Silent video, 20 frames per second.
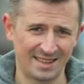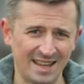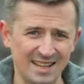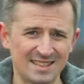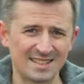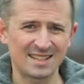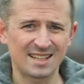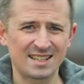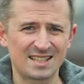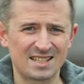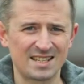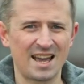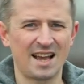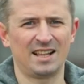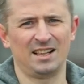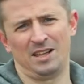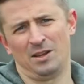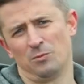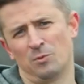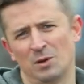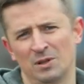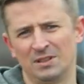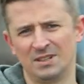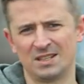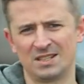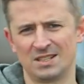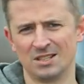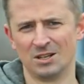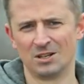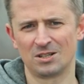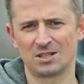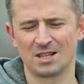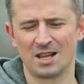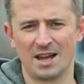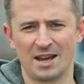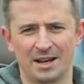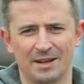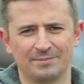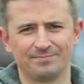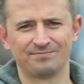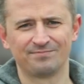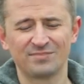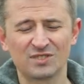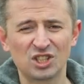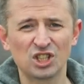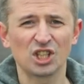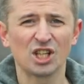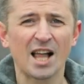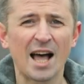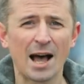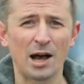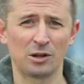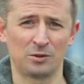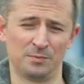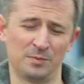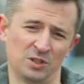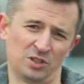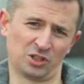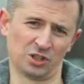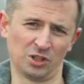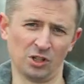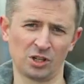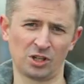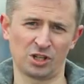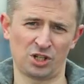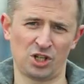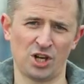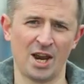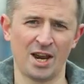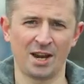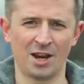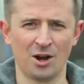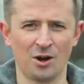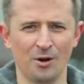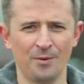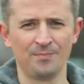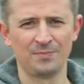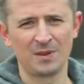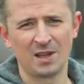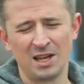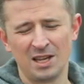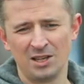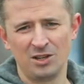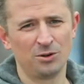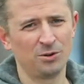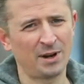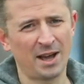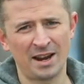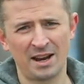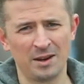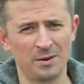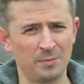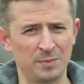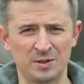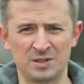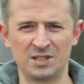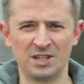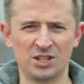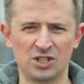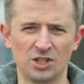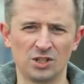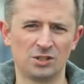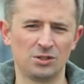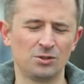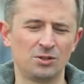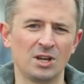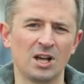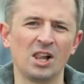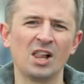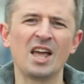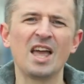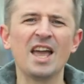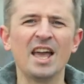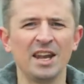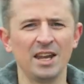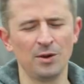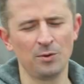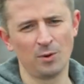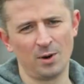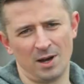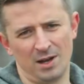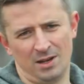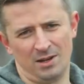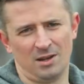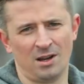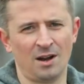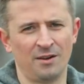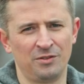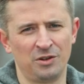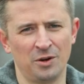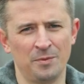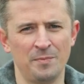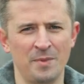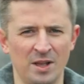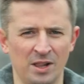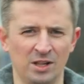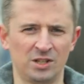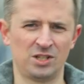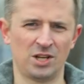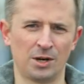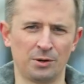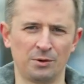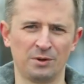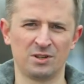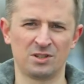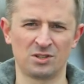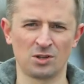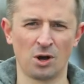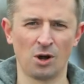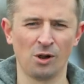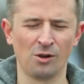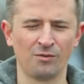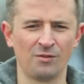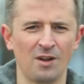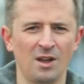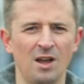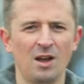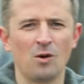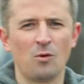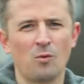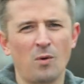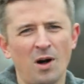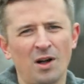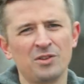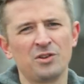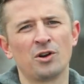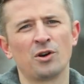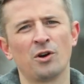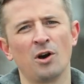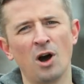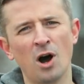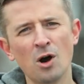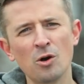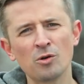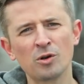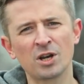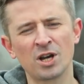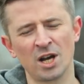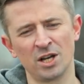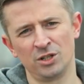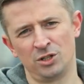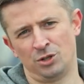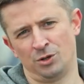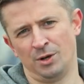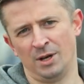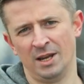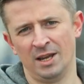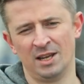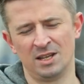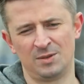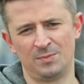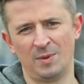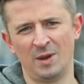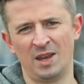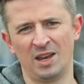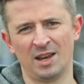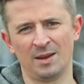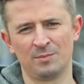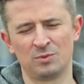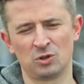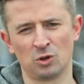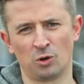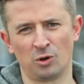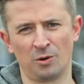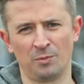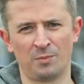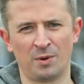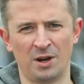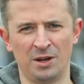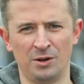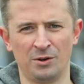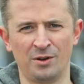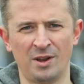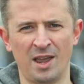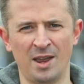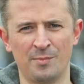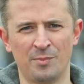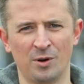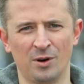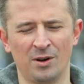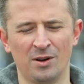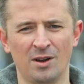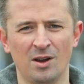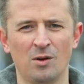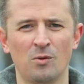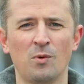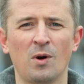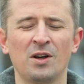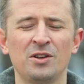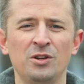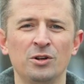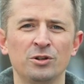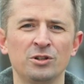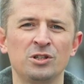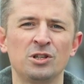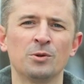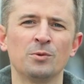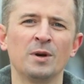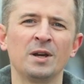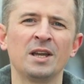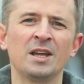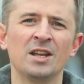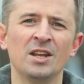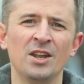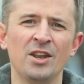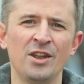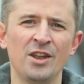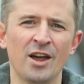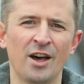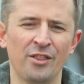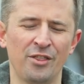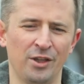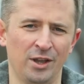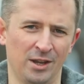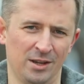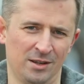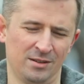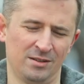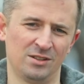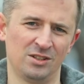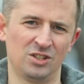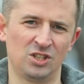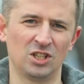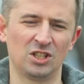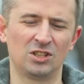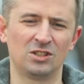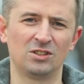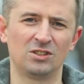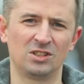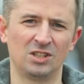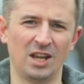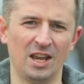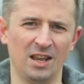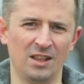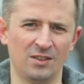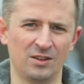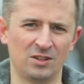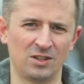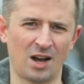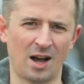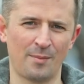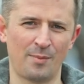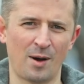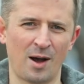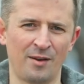That's exactly what this looks like. Chill out, Mr. Lukashenko. You're not in a position to tell anyone of your military resolve while your own country is being absorbed by your neighbor, while you're doing nothing just to stay in the top